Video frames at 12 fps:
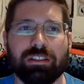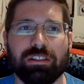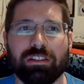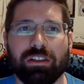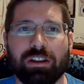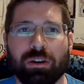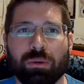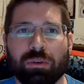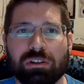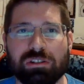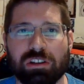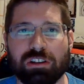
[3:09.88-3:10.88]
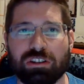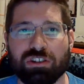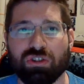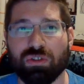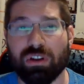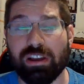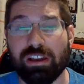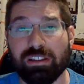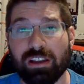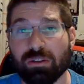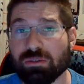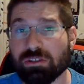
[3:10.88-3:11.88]
there was a trade
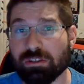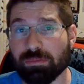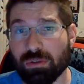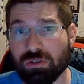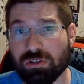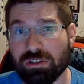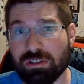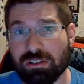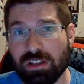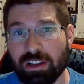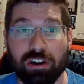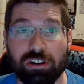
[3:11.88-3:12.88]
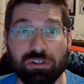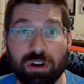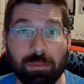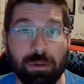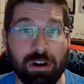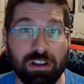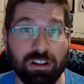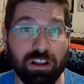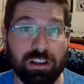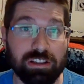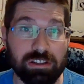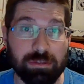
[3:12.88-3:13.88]
that was supposed to send Draymond and
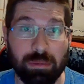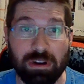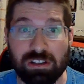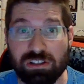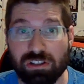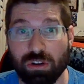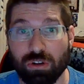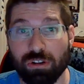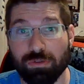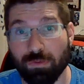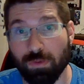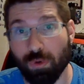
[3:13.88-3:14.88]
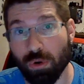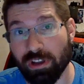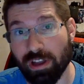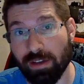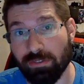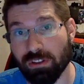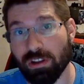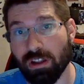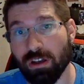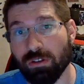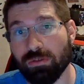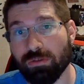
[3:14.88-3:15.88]
Clay to Minnesota for Kevin
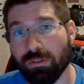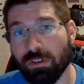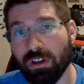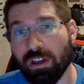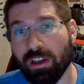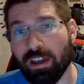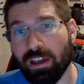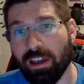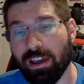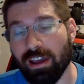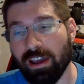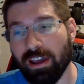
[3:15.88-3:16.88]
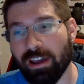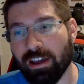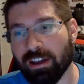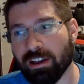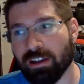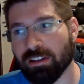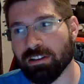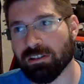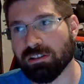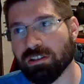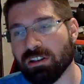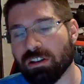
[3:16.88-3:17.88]
Love.
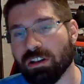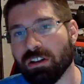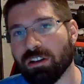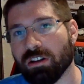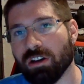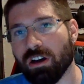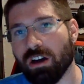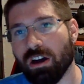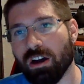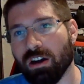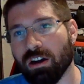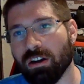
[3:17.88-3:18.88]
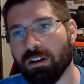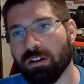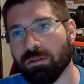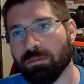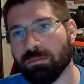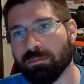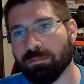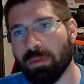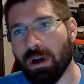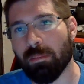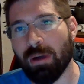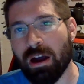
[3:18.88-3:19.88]
And
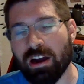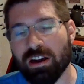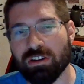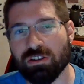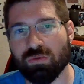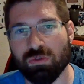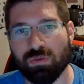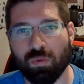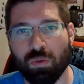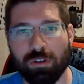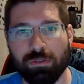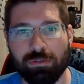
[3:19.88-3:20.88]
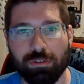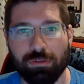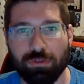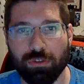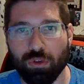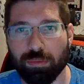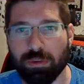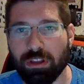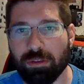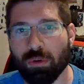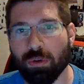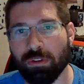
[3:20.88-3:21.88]
Bob Myers was one of the few
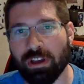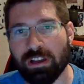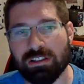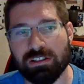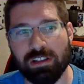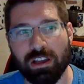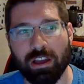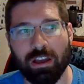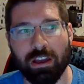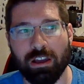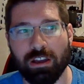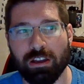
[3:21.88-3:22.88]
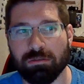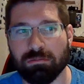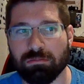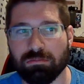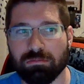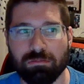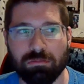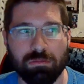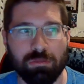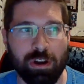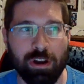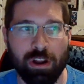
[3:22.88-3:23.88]
people that said,
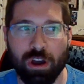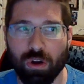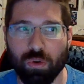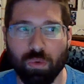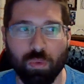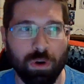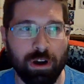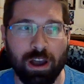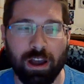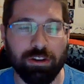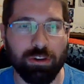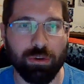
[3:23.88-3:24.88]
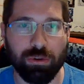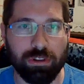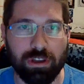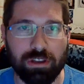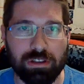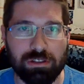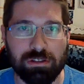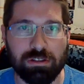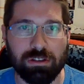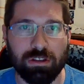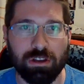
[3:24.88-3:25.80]
no, we're not doing this.